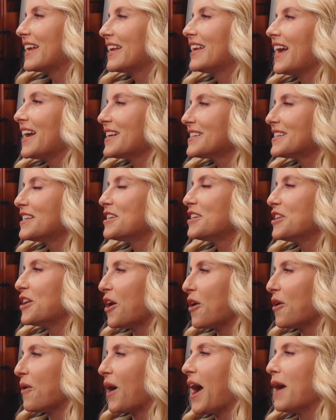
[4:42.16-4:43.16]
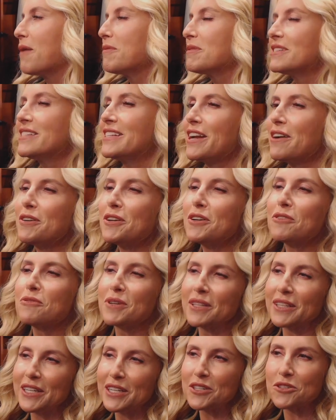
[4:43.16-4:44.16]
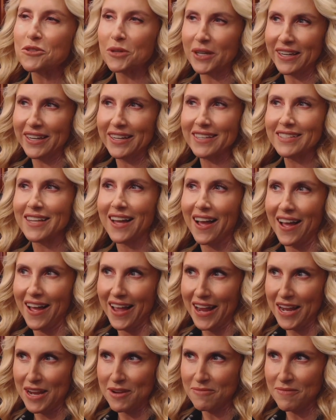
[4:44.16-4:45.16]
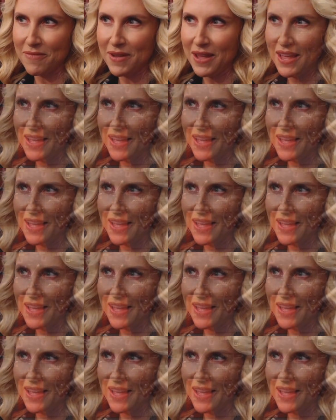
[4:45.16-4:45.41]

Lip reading: Yes and no. I was there at a really tricky time.